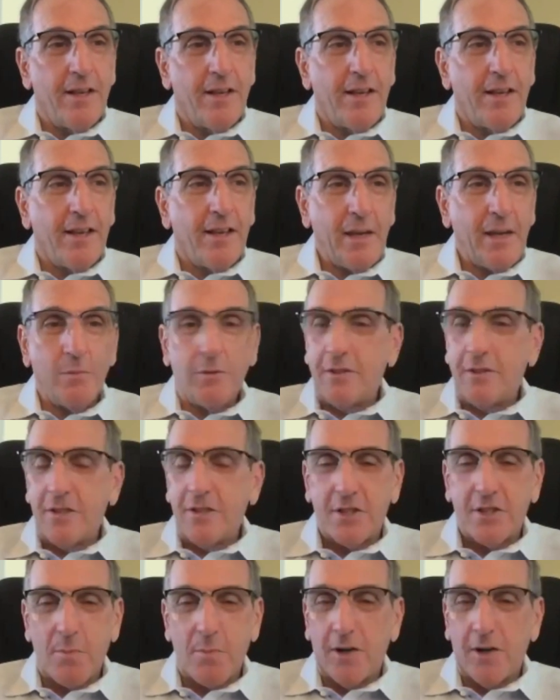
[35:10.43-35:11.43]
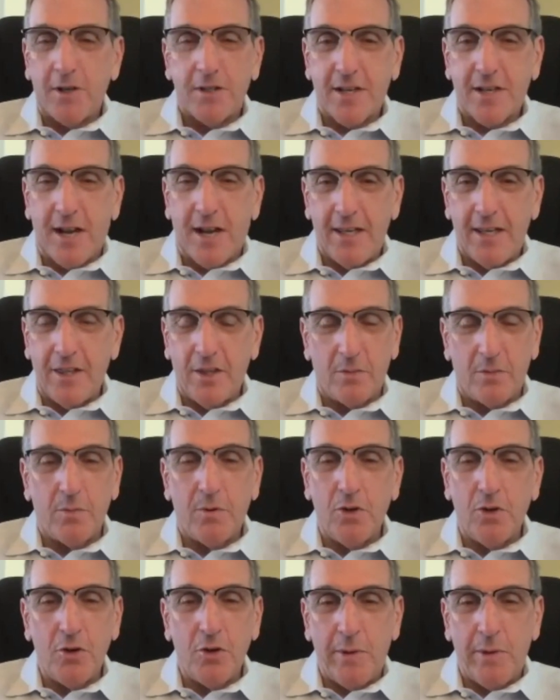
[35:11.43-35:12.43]
he was the smartest guy in the
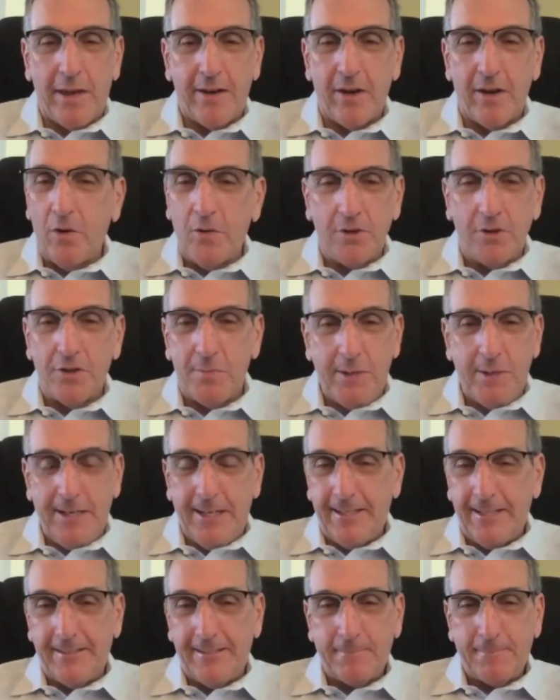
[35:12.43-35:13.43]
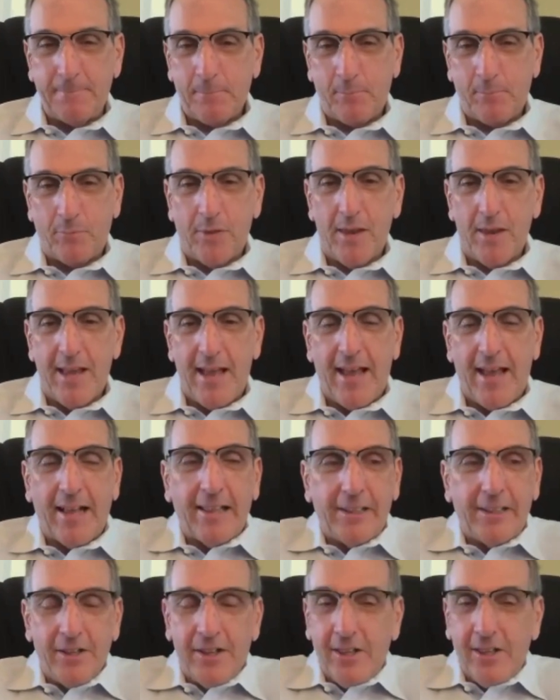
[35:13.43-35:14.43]
room at owners' meetings, and
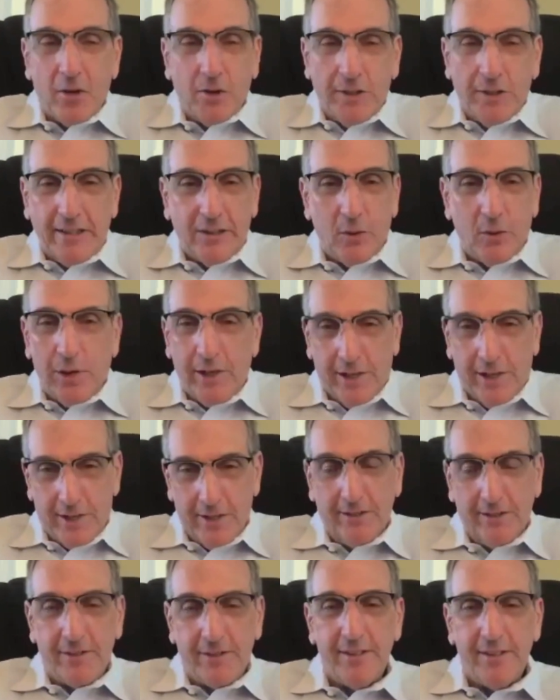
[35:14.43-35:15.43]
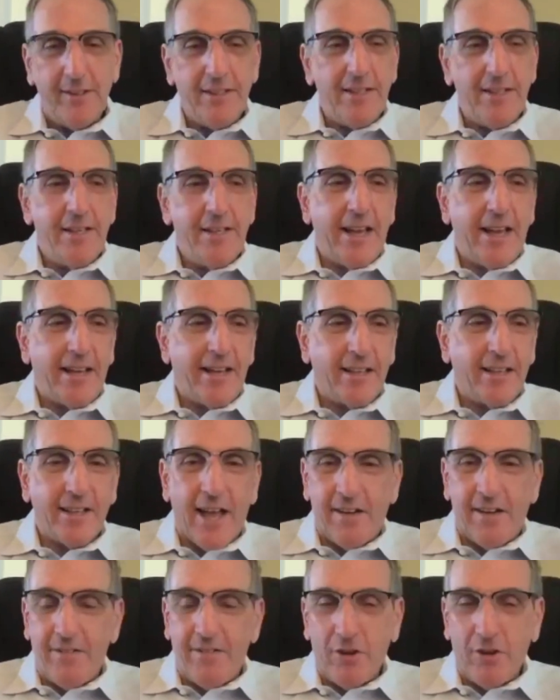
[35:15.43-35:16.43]
clearly the only lawyer. And a
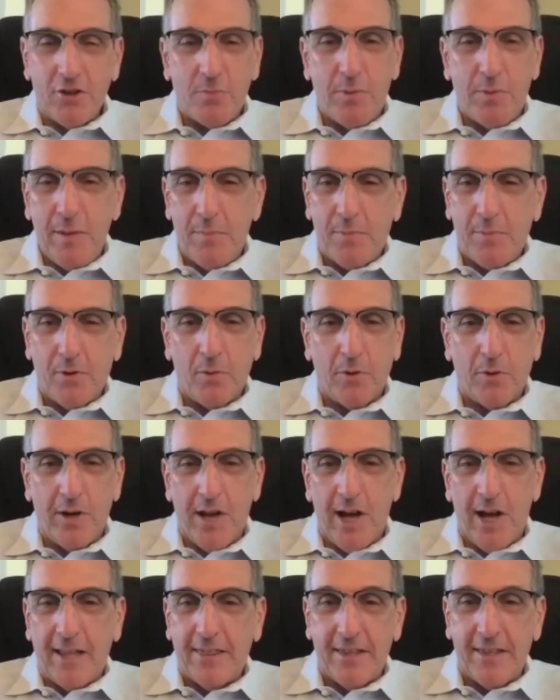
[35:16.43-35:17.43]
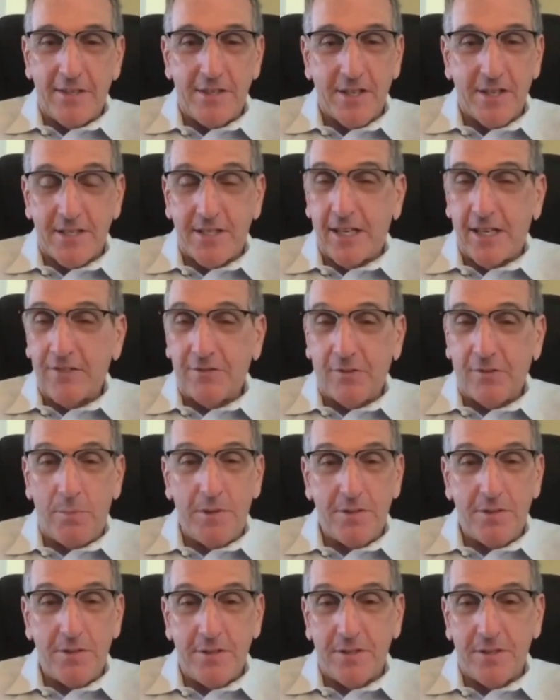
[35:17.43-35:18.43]
lot of those people were not the successful
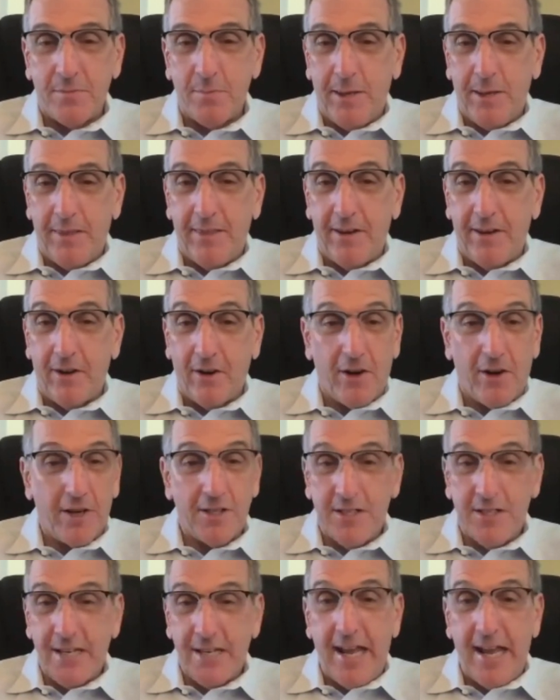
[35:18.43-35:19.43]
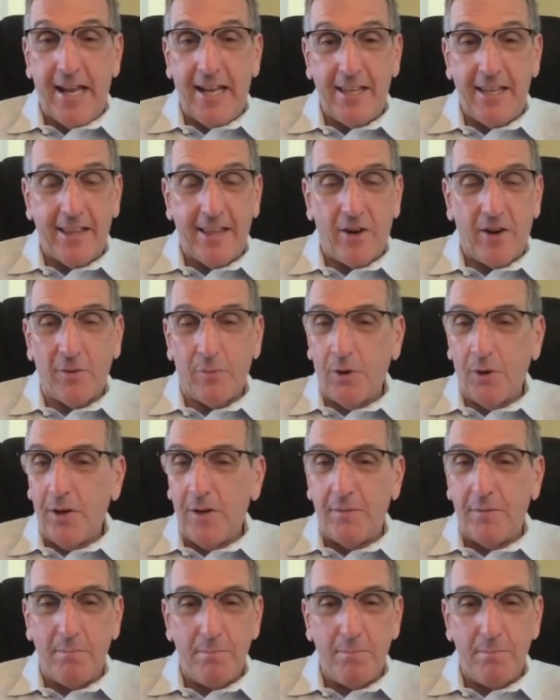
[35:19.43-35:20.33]
businessmen that are today. Weren't